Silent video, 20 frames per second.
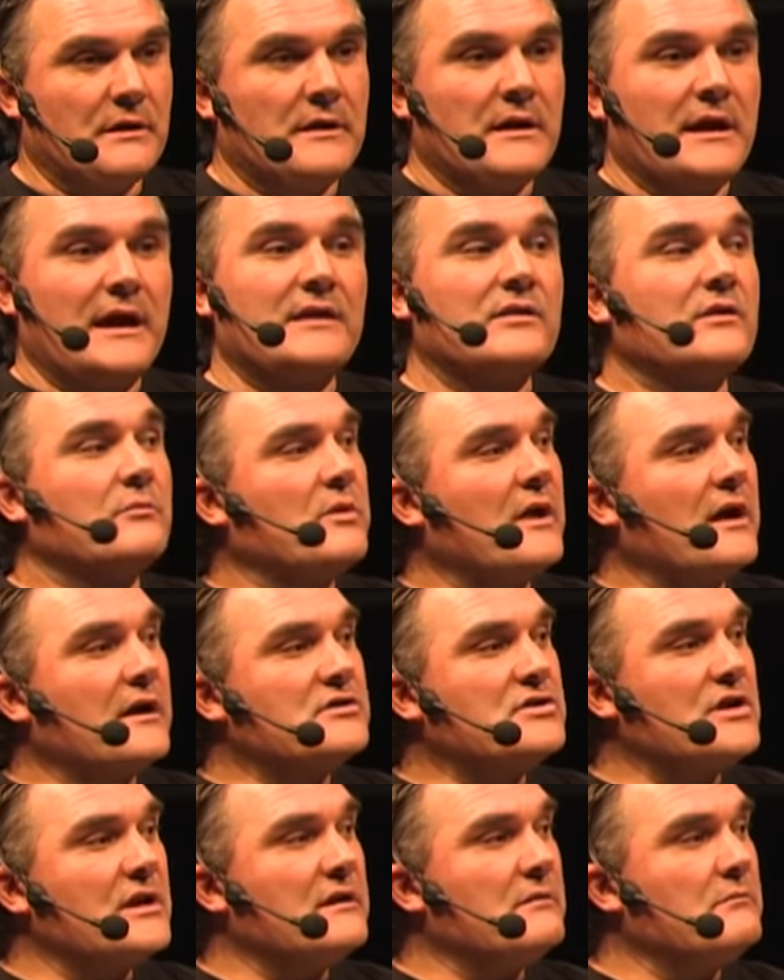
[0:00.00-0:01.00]
And the
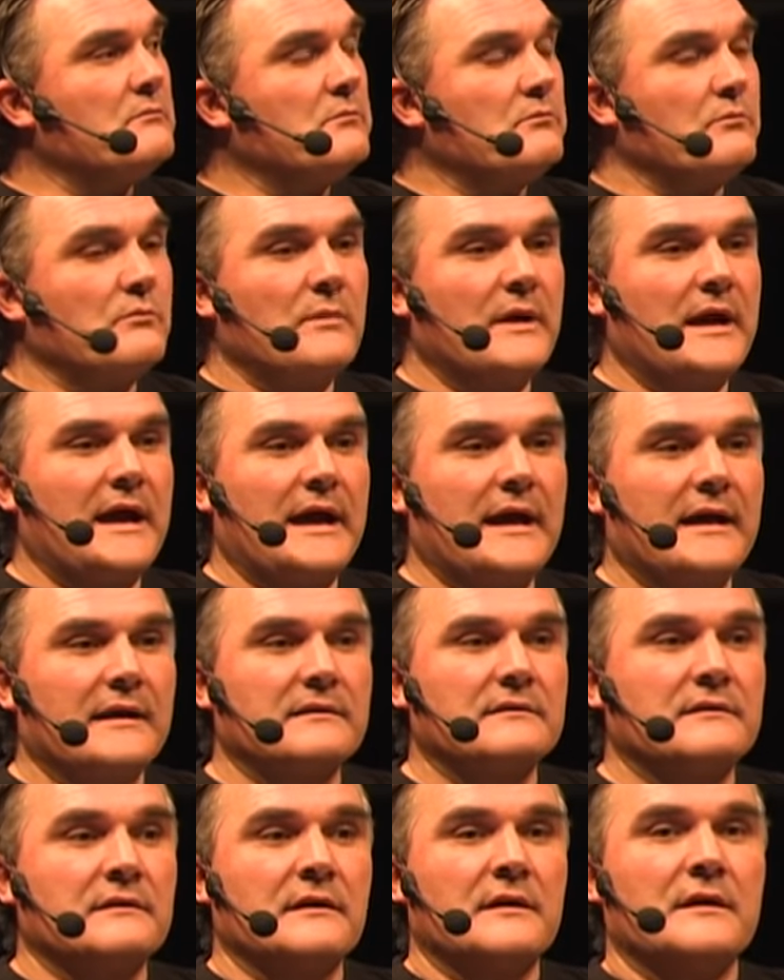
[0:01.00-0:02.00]
Blockchain
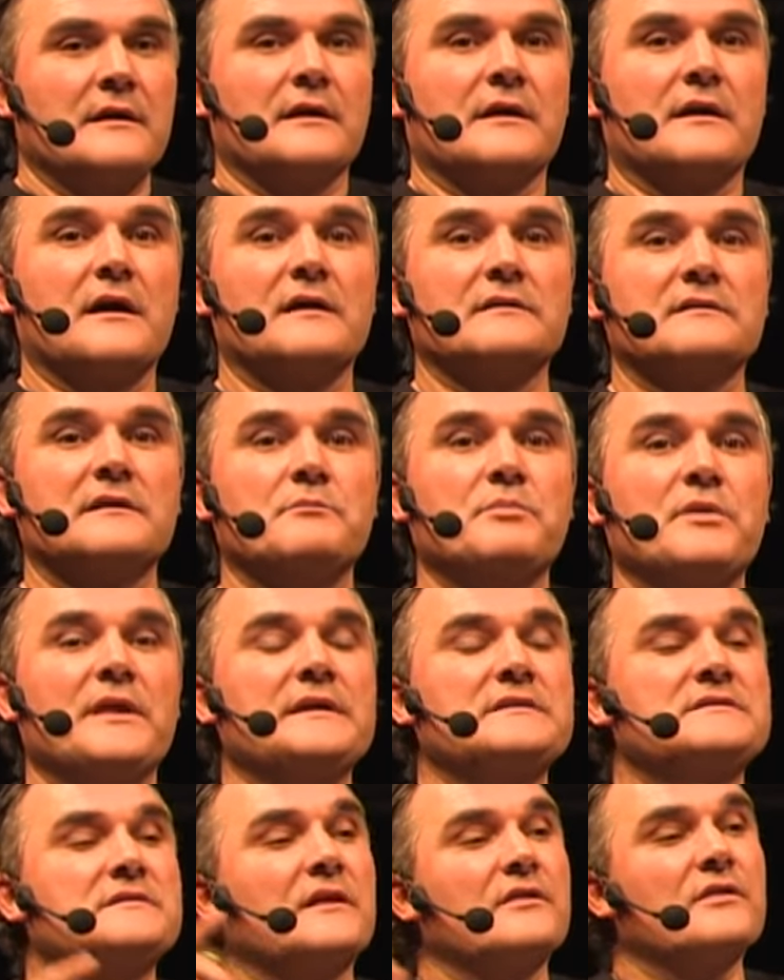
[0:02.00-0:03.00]
Act
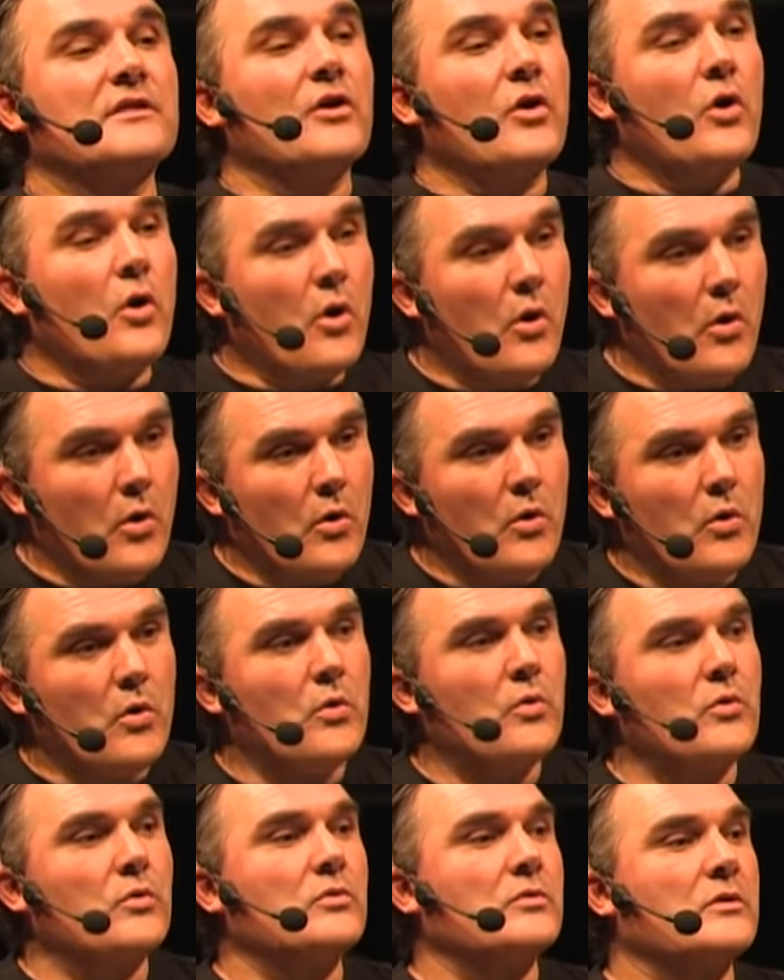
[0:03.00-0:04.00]
contemplates the
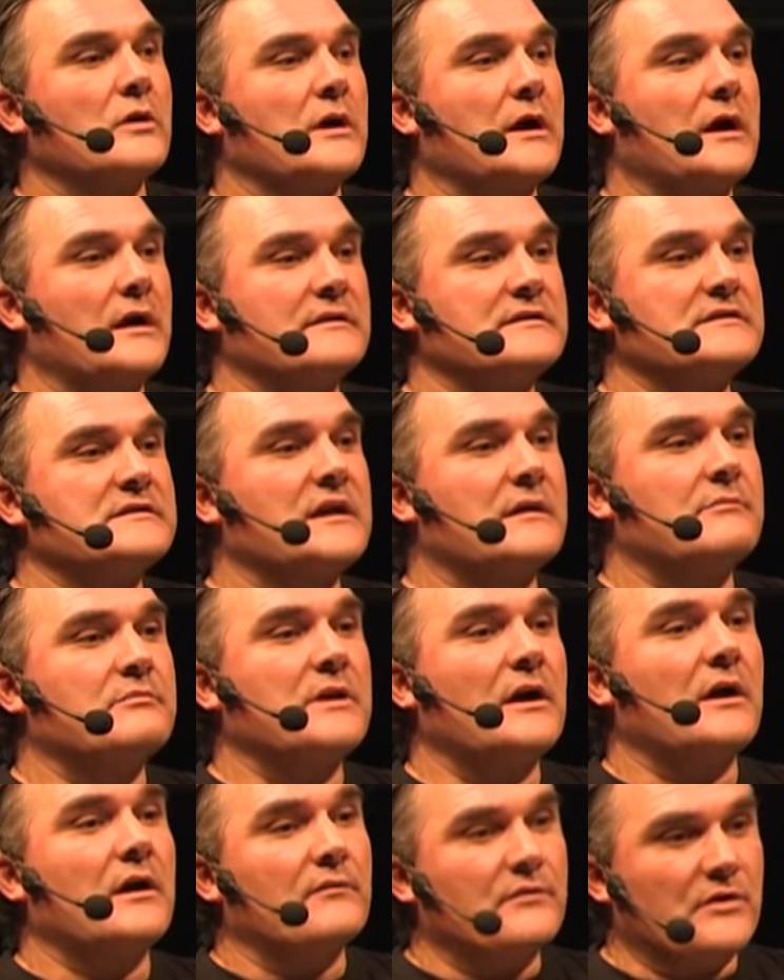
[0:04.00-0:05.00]
whole
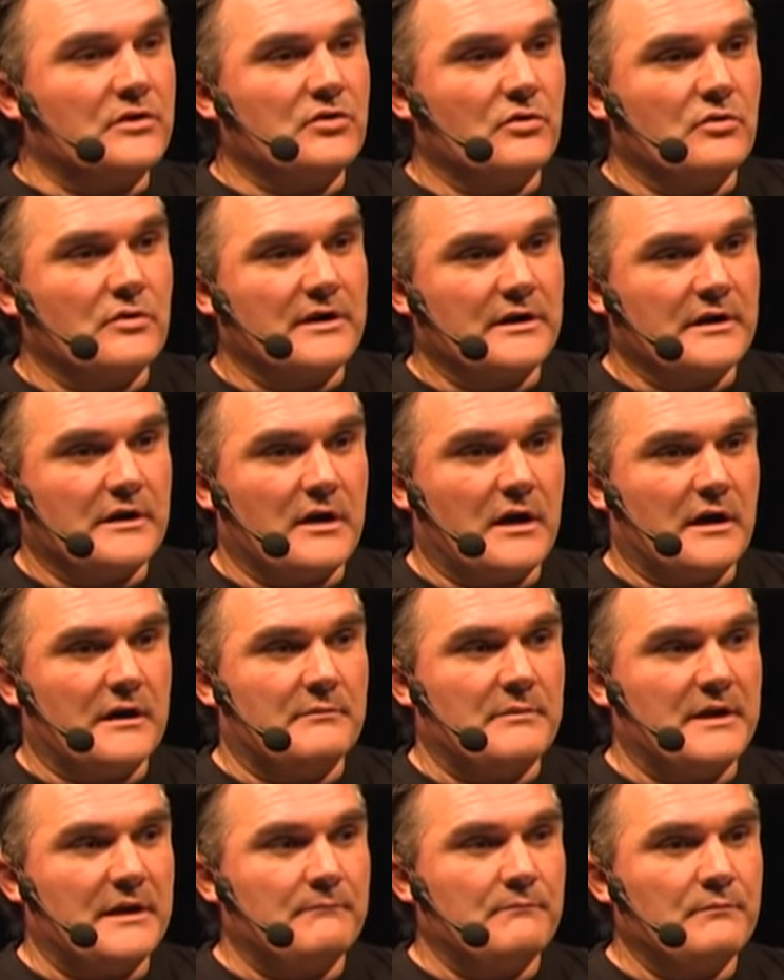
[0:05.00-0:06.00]
concept of the token
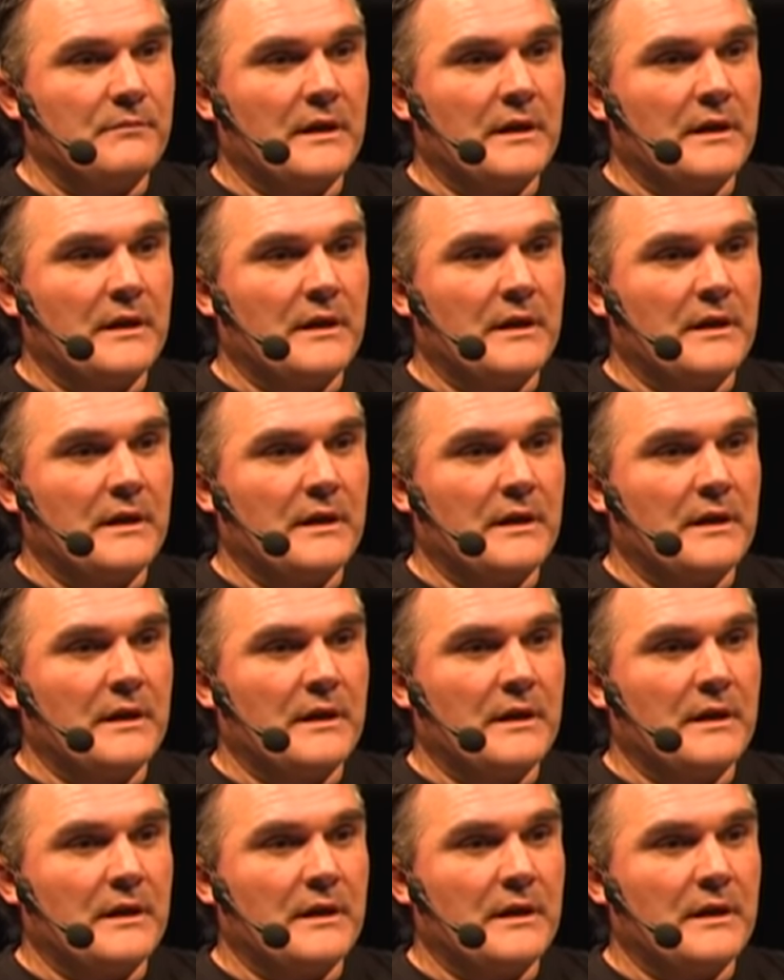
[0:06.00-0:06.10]
economy.